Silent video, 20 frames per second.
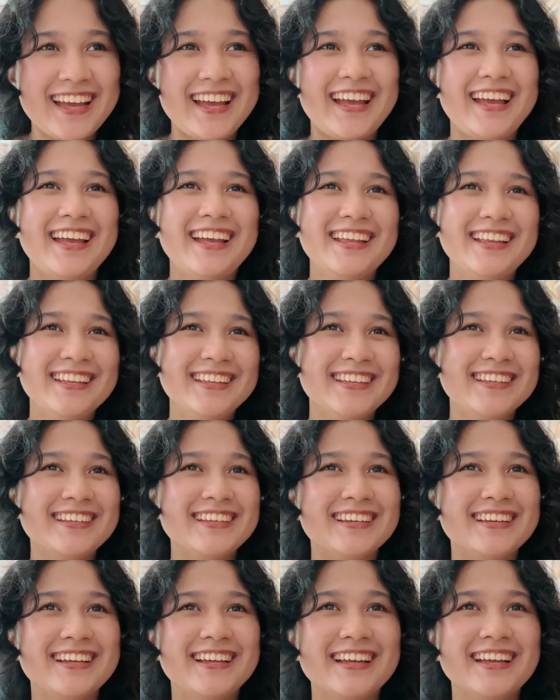and
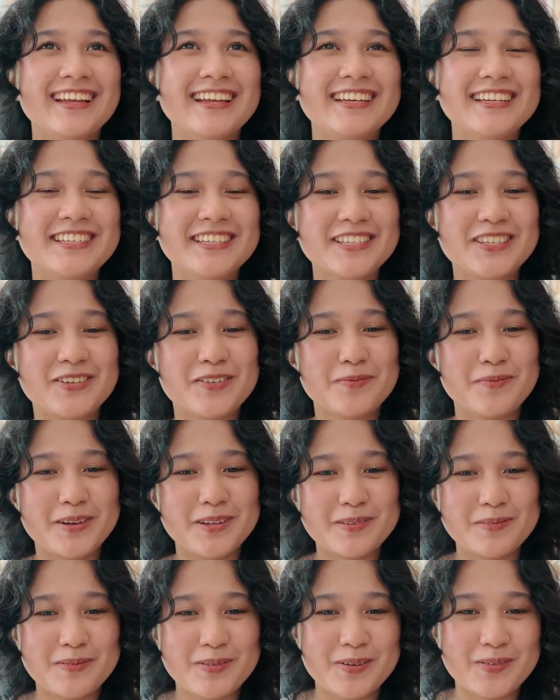it just
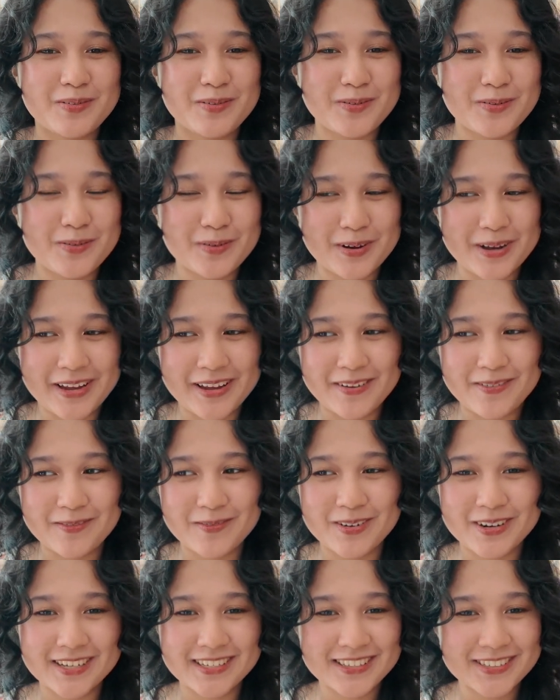reminds me of who I
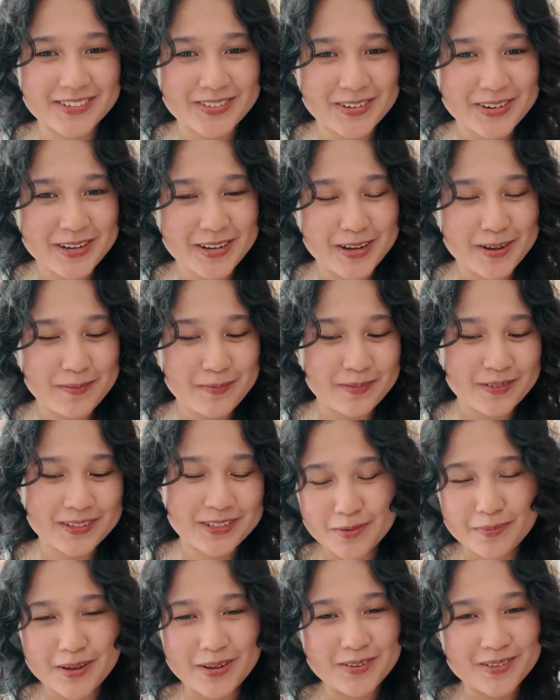was growing up
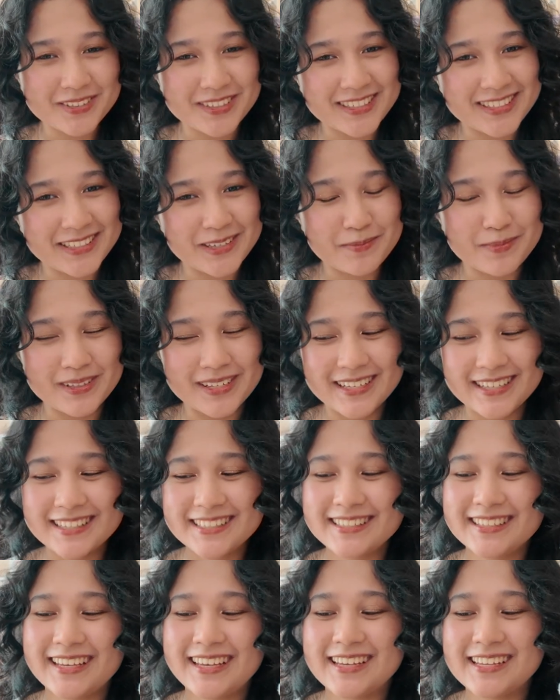to my older
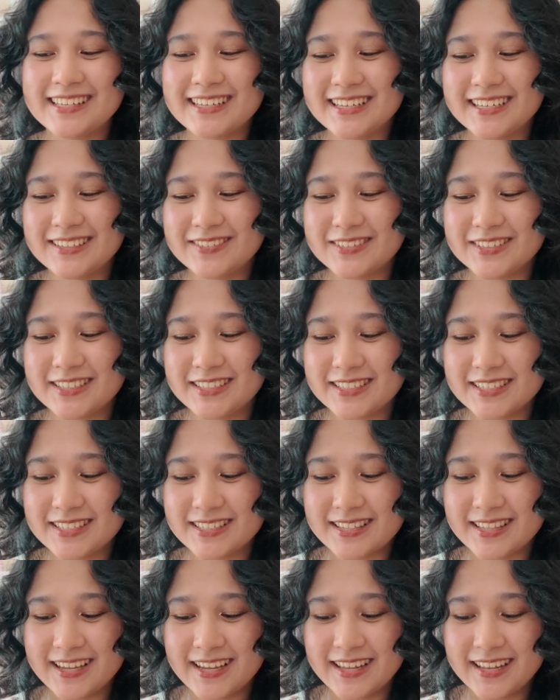siblings, and I was
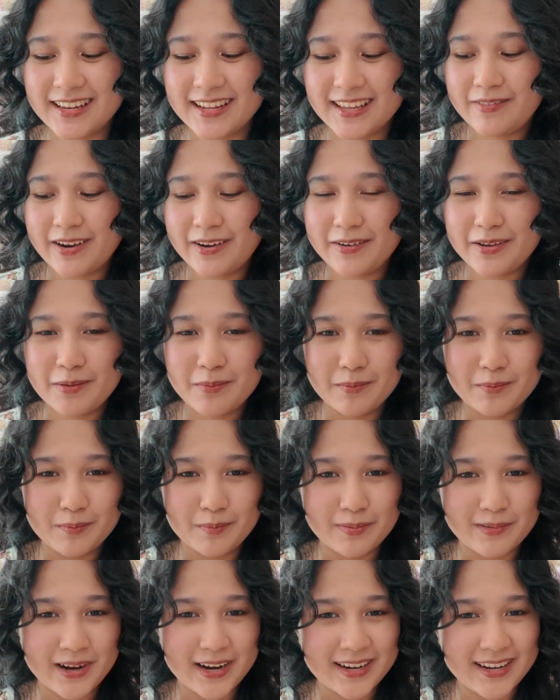just that very
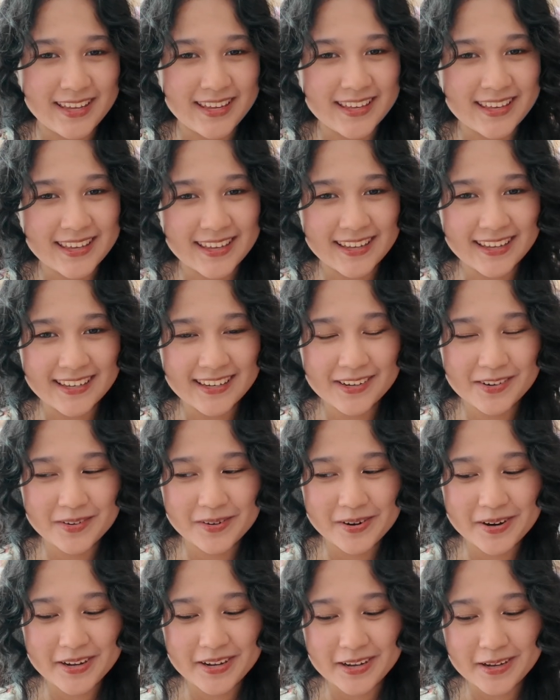bratty kid
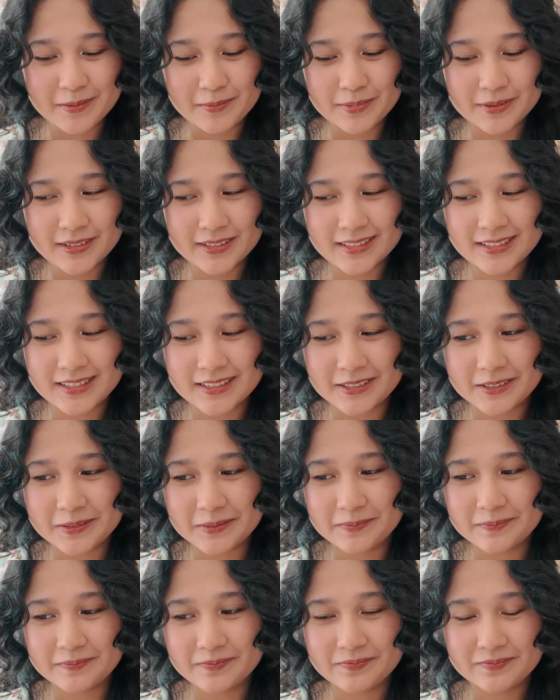growing up.
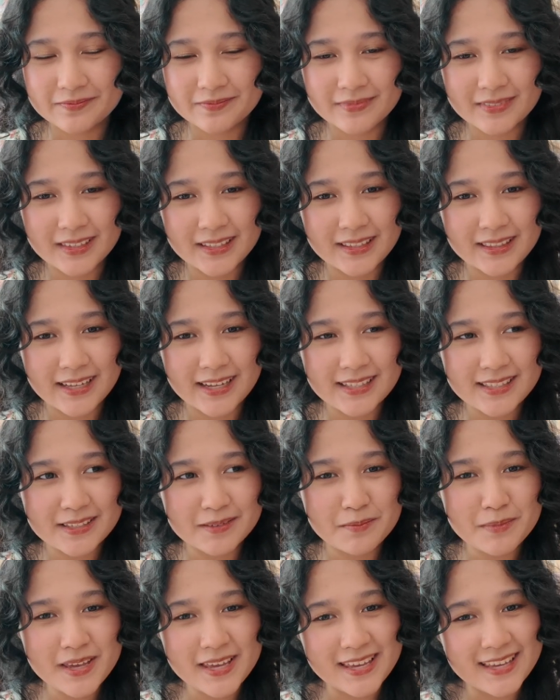So
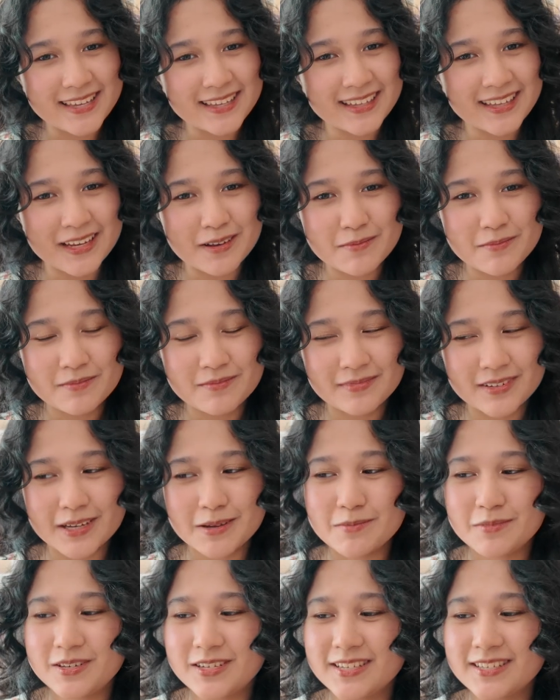that's me.
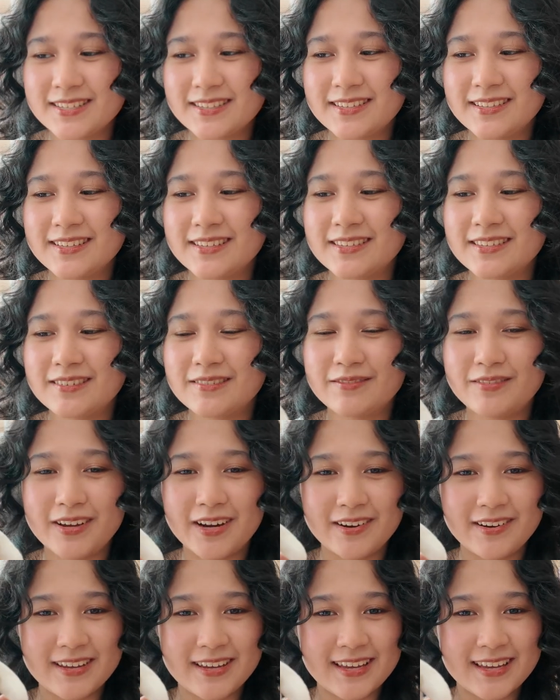I'm just this
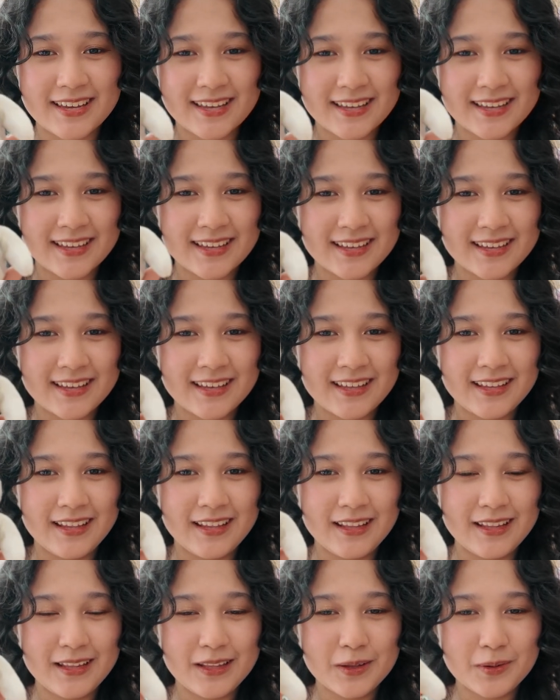very
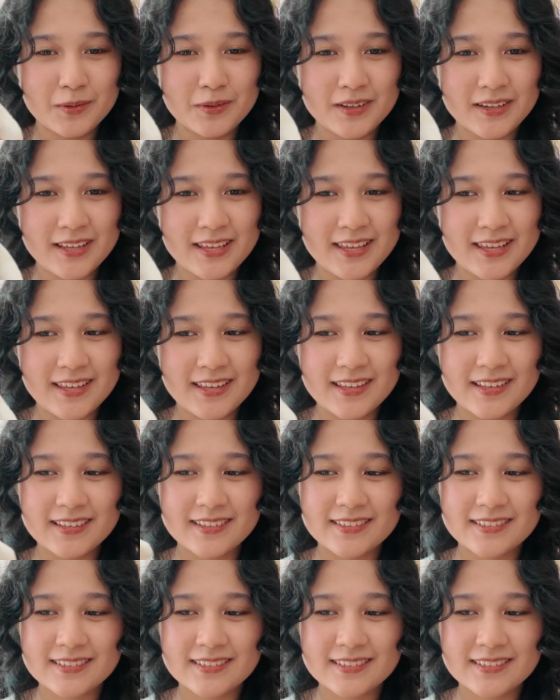lonely